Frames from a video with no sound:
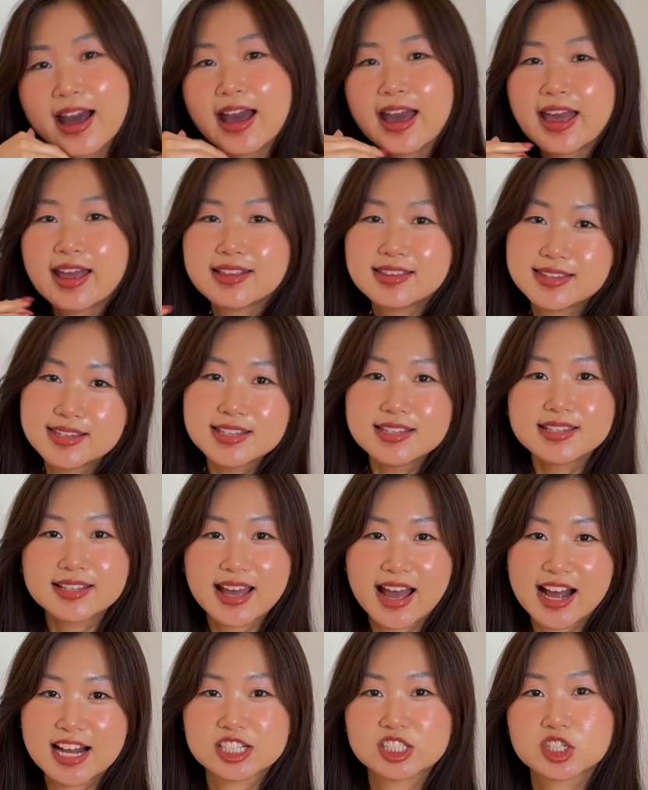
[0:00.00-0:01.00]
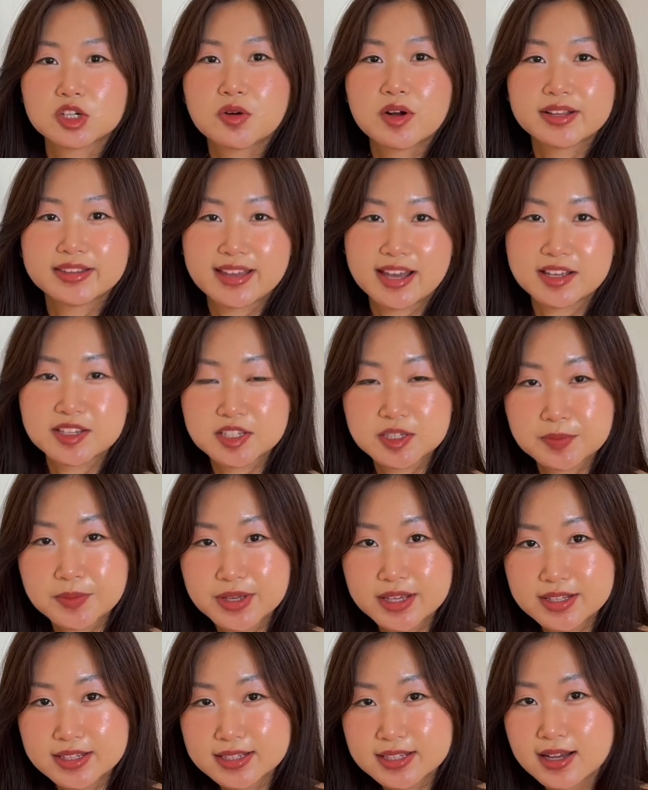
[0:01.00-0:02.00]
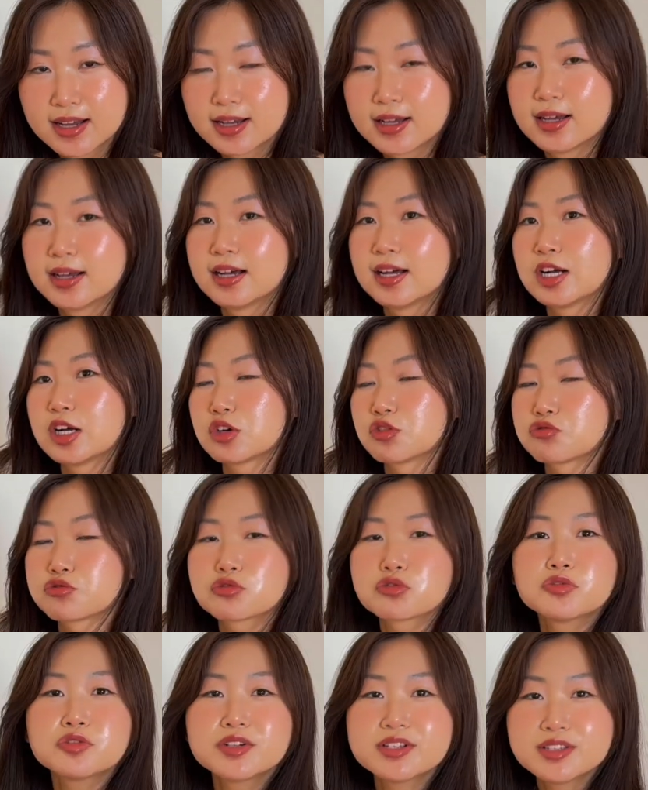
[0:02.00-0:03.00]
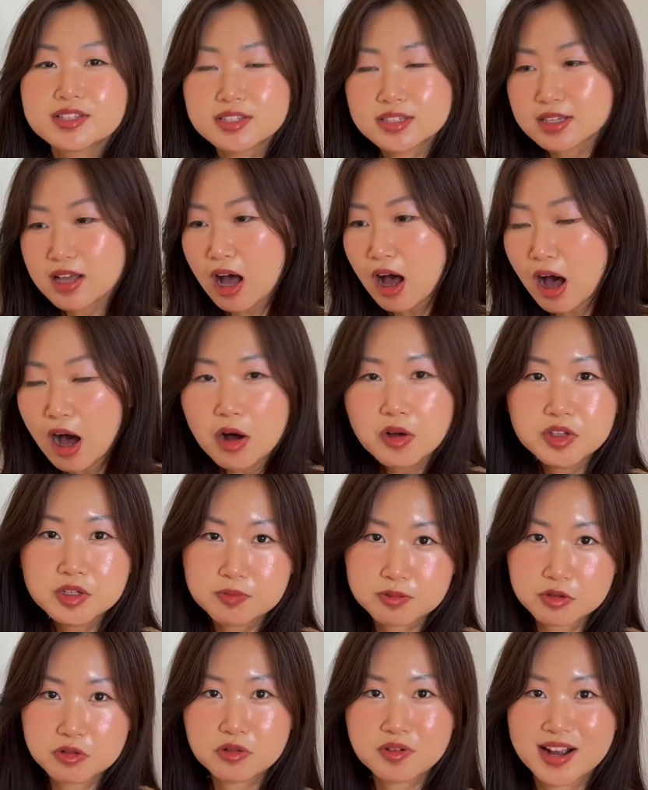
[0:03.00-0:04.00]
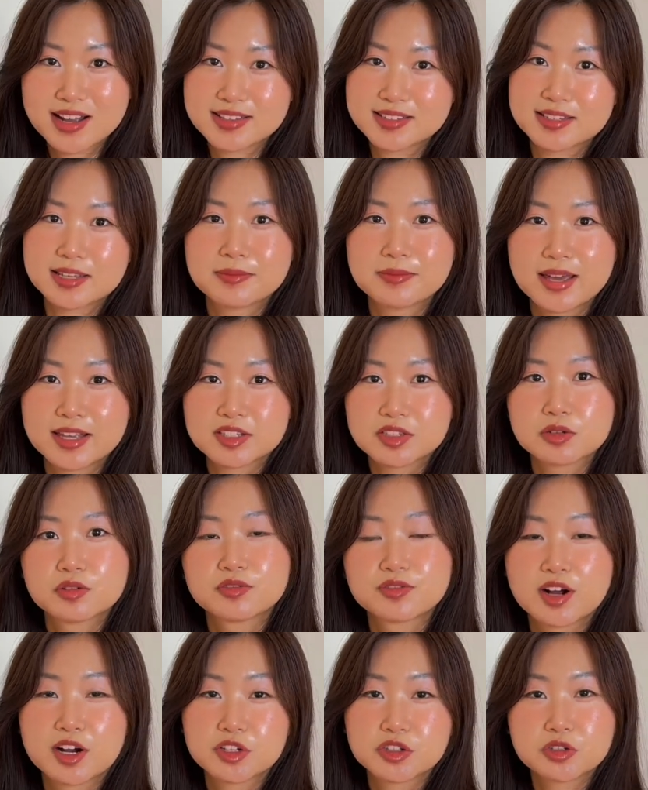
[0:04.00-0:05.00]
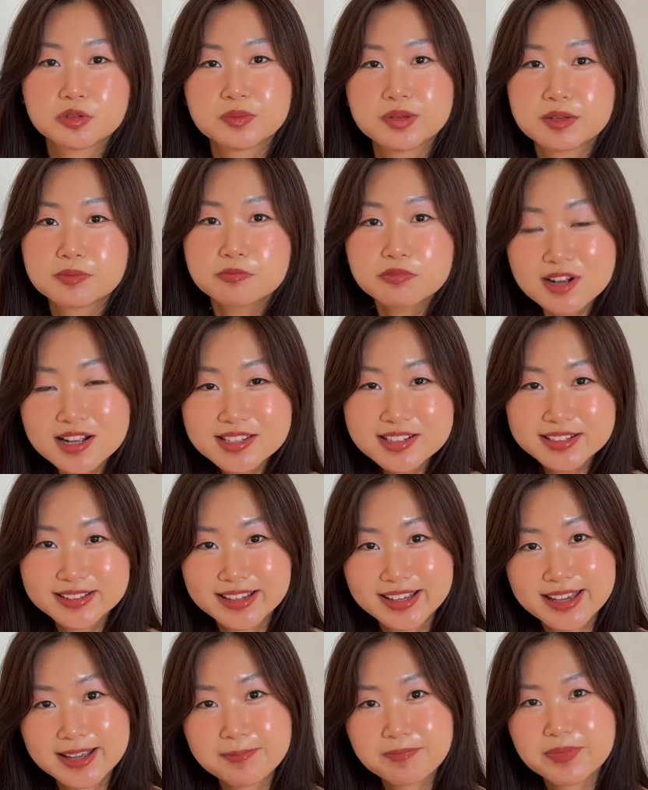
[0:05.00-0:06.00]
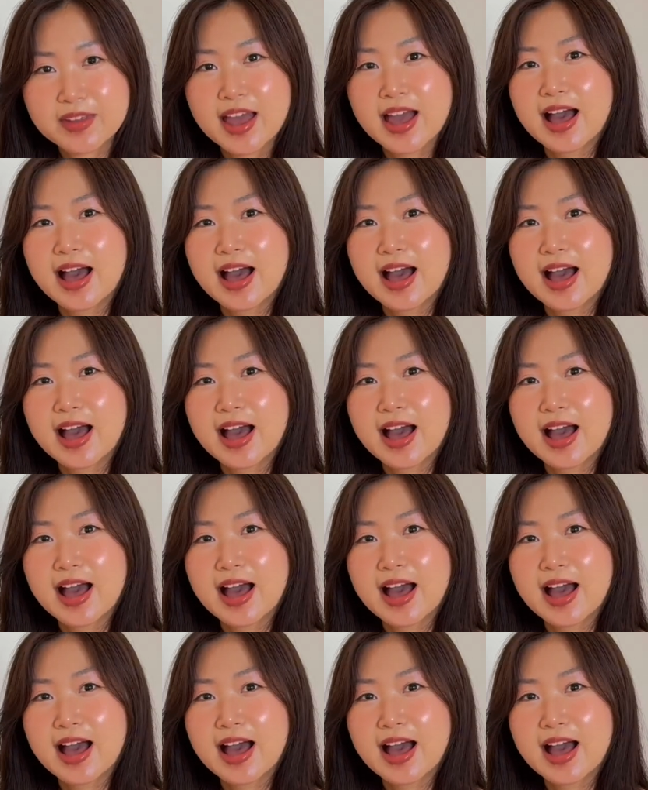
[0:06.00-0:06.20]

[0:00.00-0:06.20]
And this casual announcement ruins all the progress they made so far to be brotherly.